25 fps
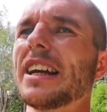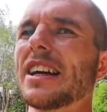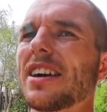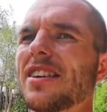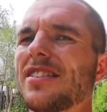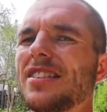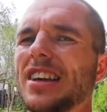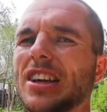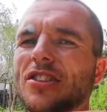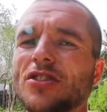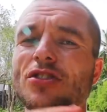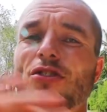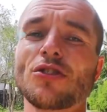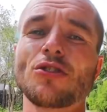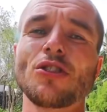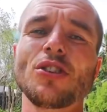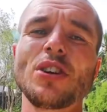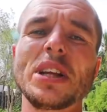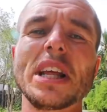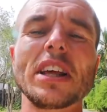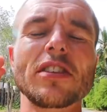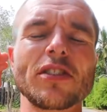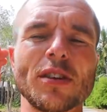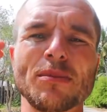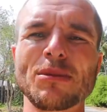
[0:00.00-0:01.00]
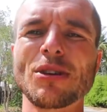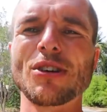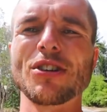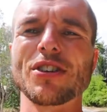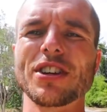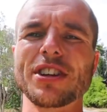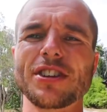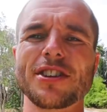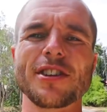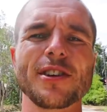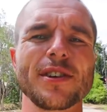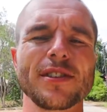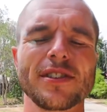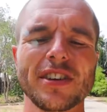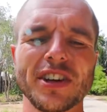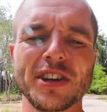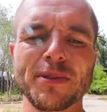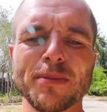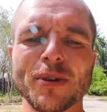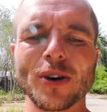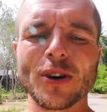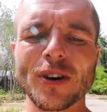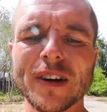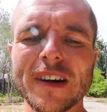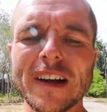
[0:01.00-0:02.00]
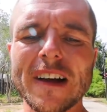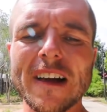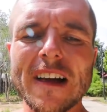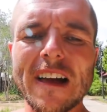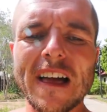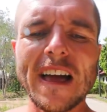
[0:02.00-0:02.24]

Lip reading: and I said, screw this, I'm not going to do this anymore.